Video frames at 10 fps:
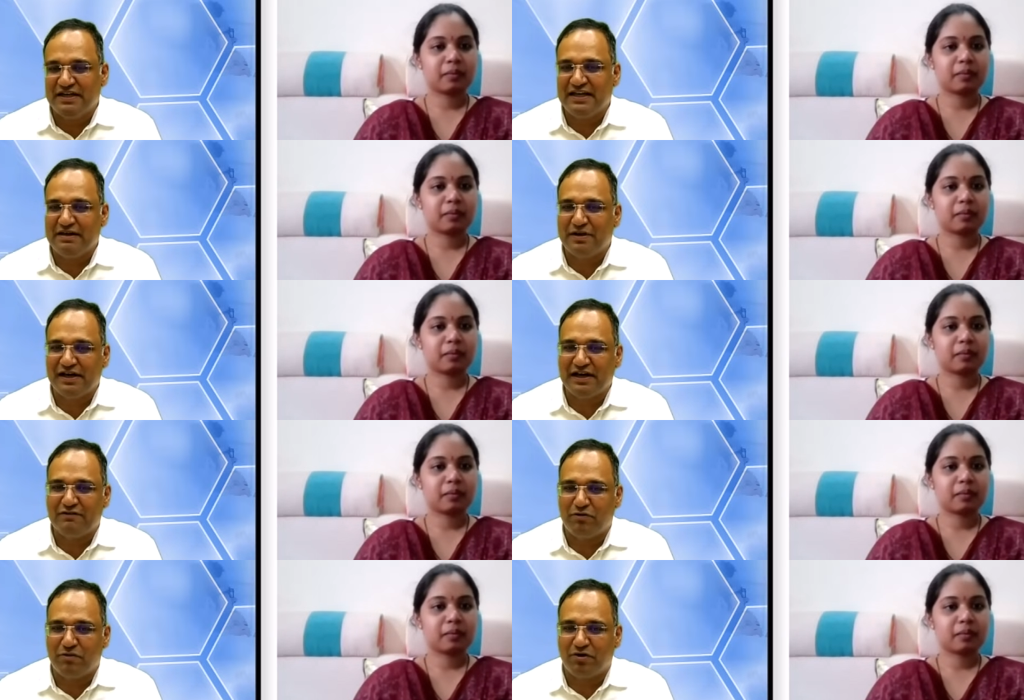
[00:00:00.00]
Speaker 1: DM clinical
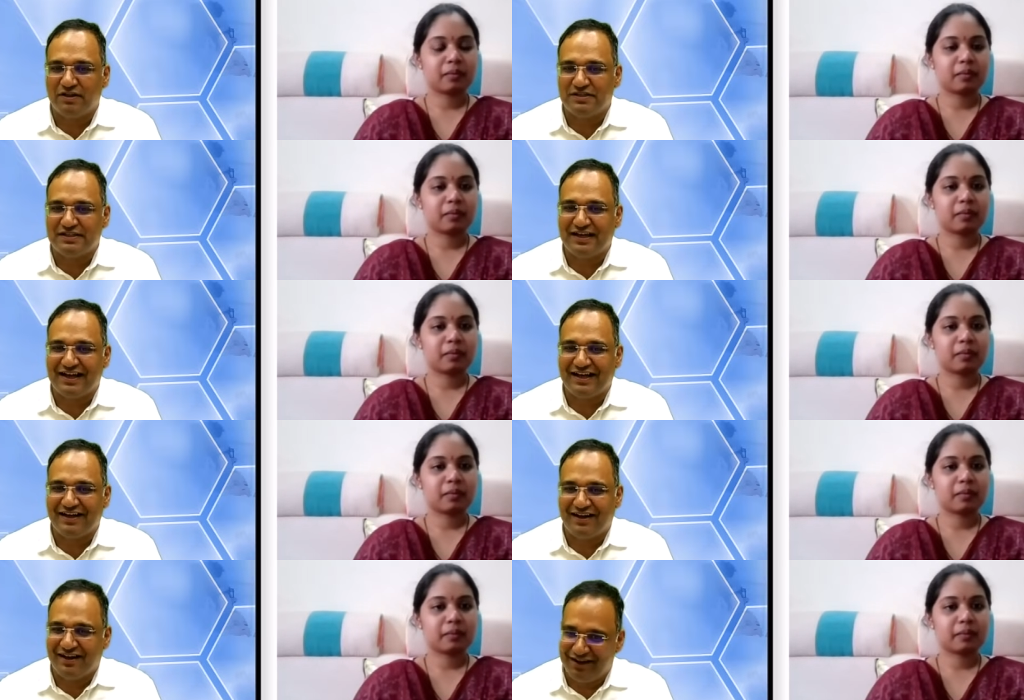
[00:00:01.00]
pharmacology
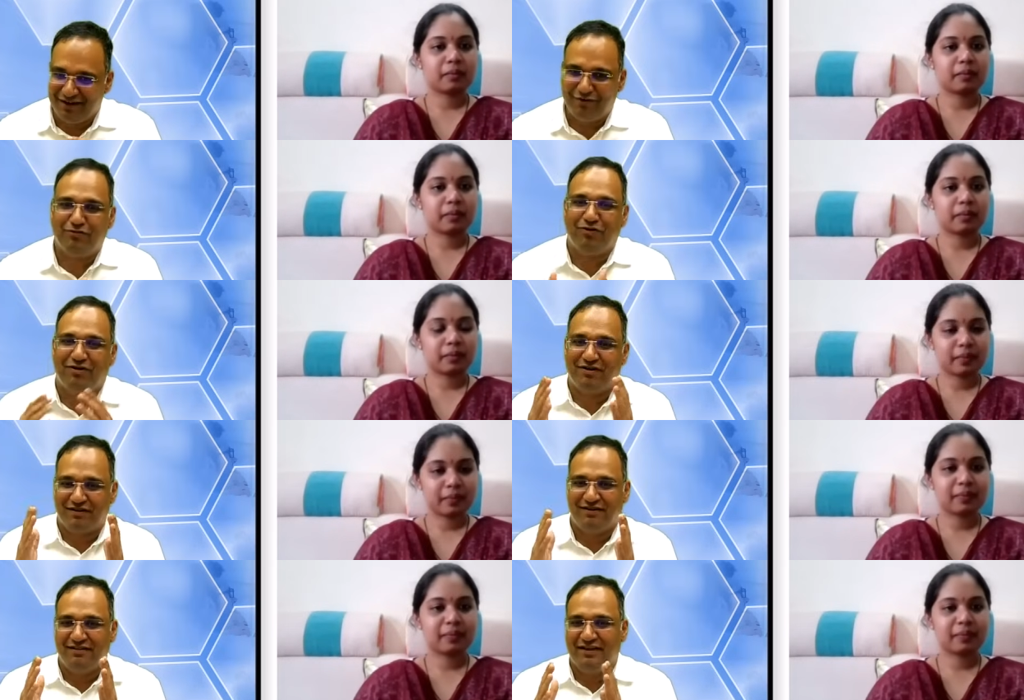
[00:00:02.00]
uh, for
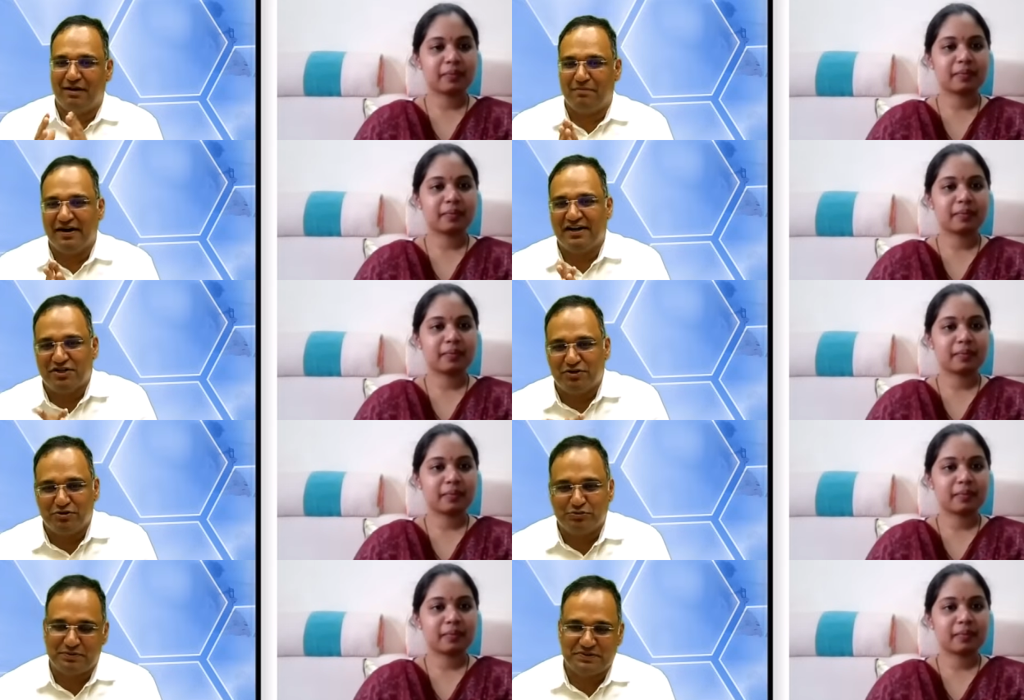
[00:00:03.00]
their upgradation to
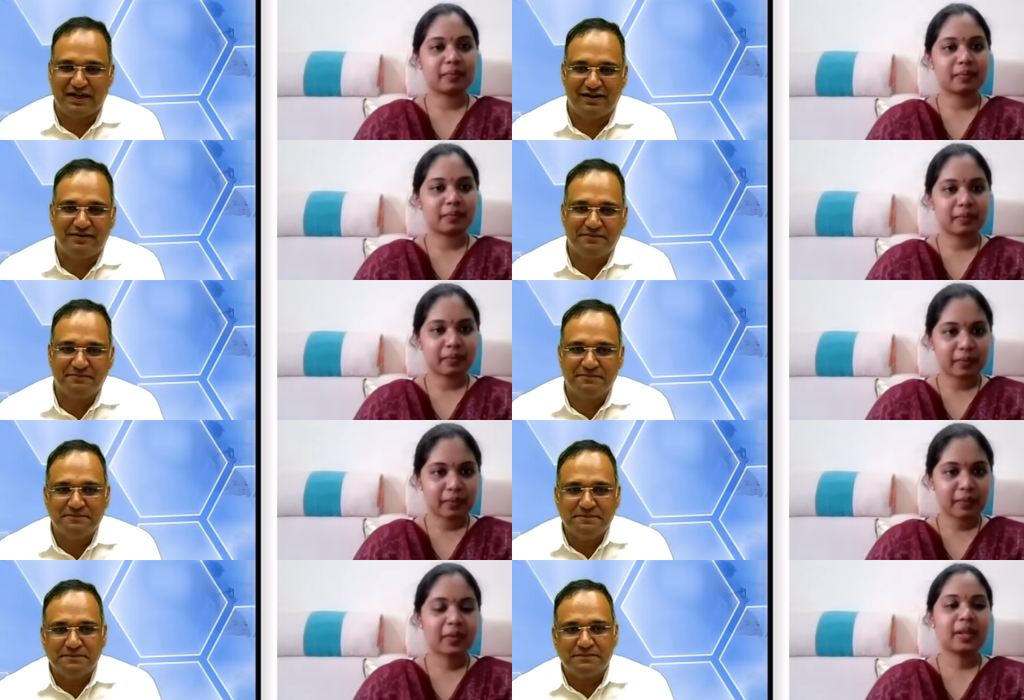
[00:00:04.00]
super specialty?
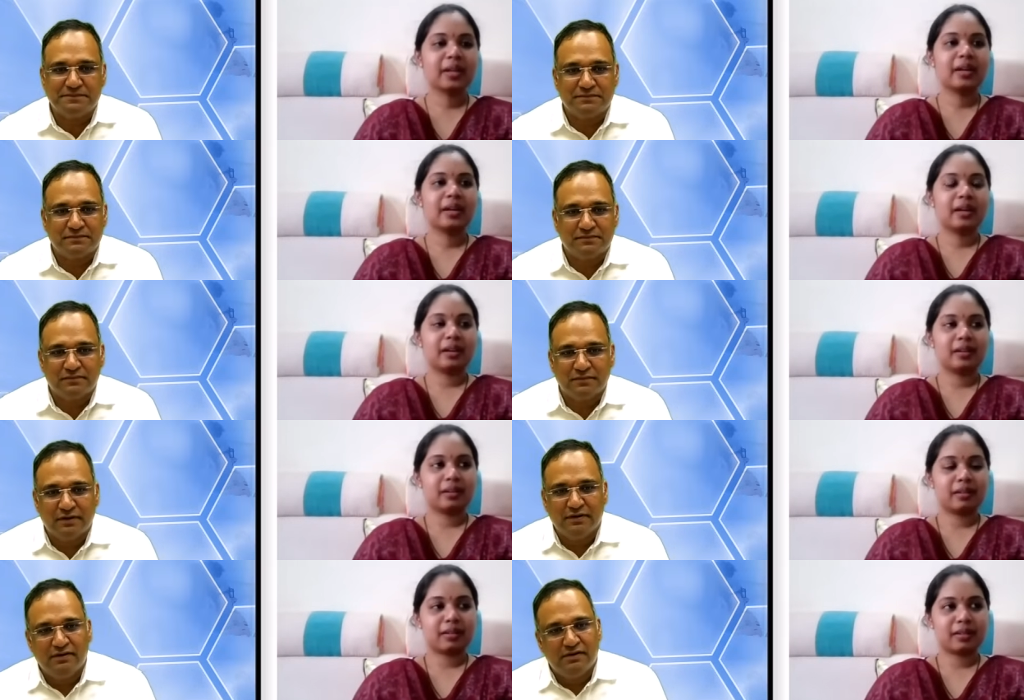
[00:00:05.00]

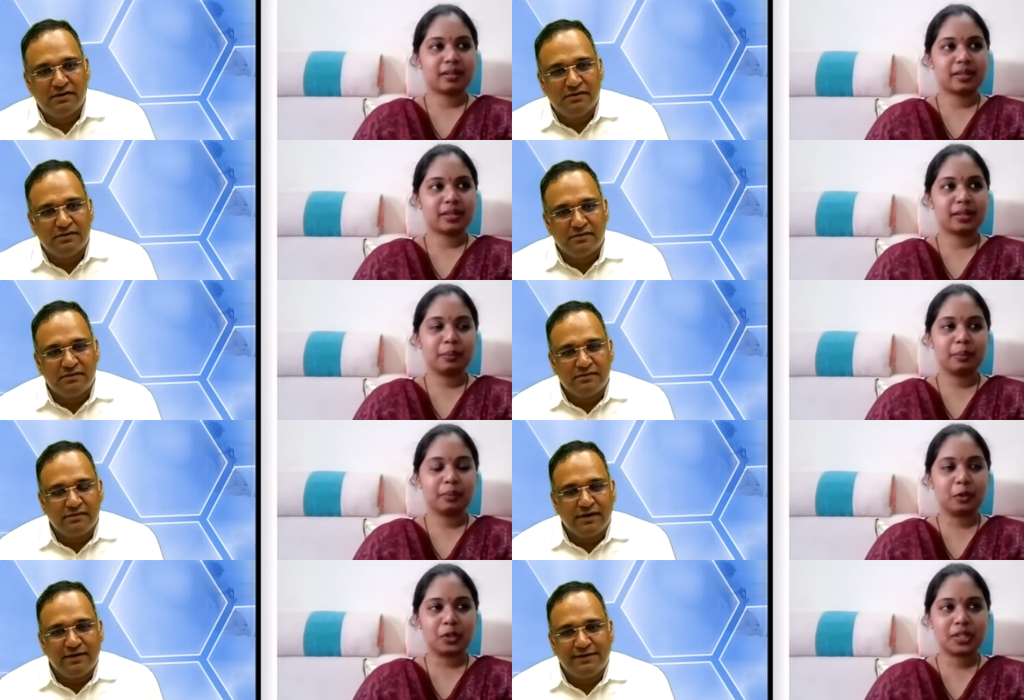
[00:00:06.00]
Speaker 2: Uh, so
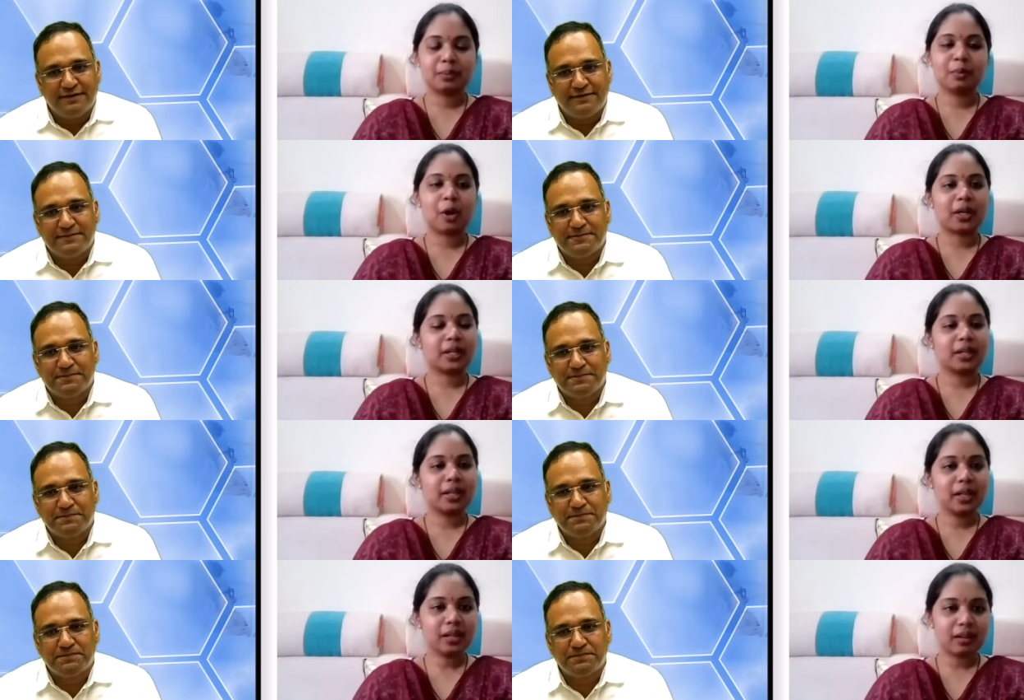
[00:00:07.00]
most
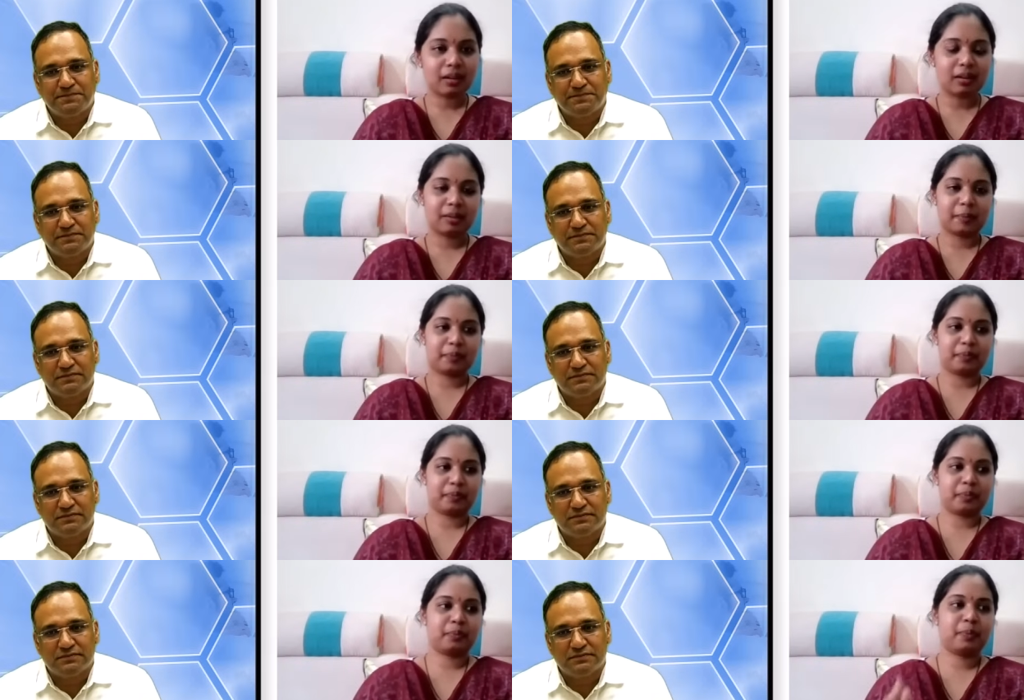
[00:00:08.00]
importantly, um,
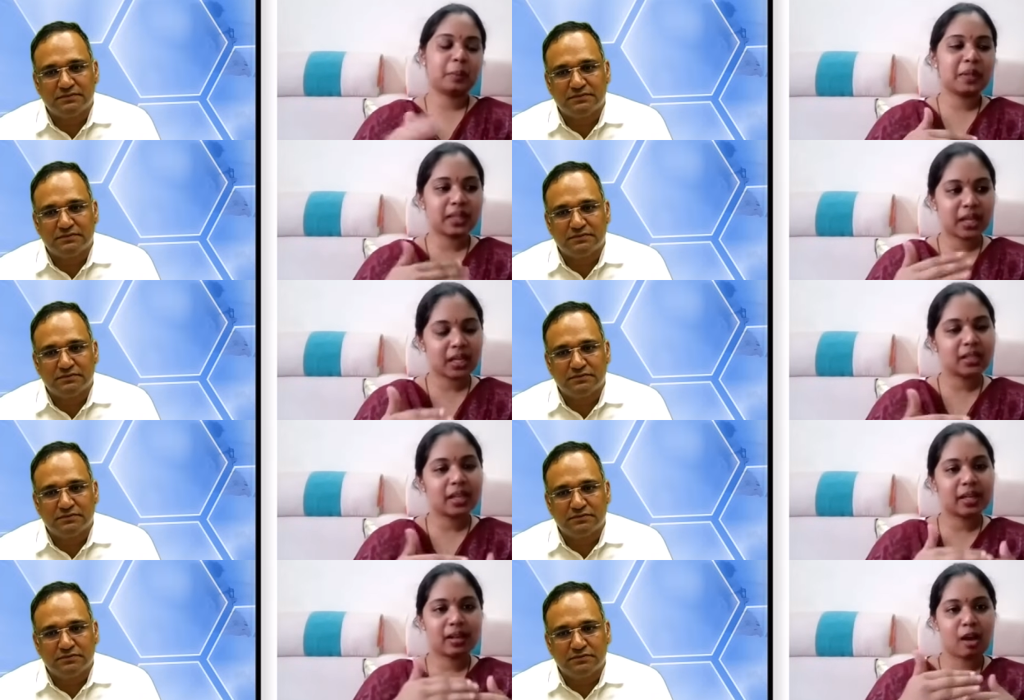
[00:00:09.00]
people think
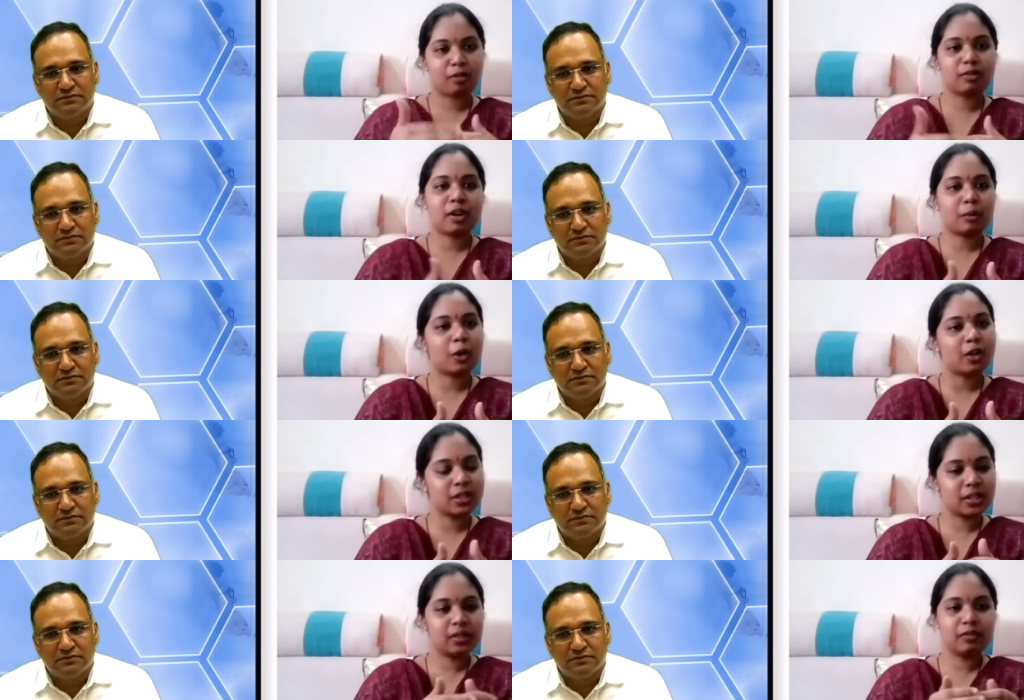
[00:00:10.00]
that after
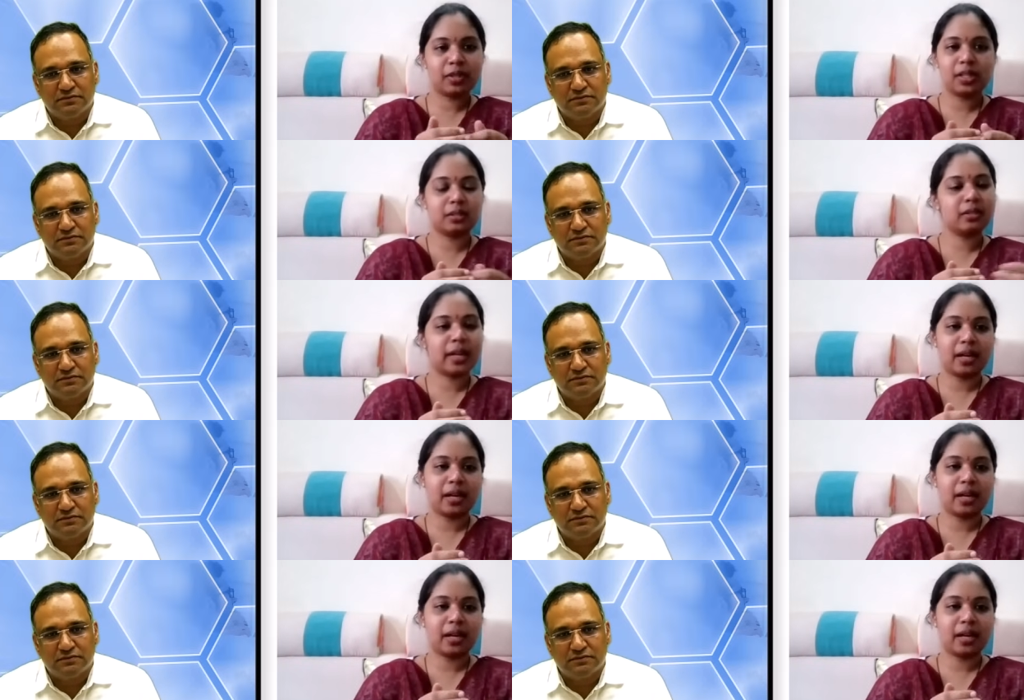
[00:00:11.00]
pharmacology, we either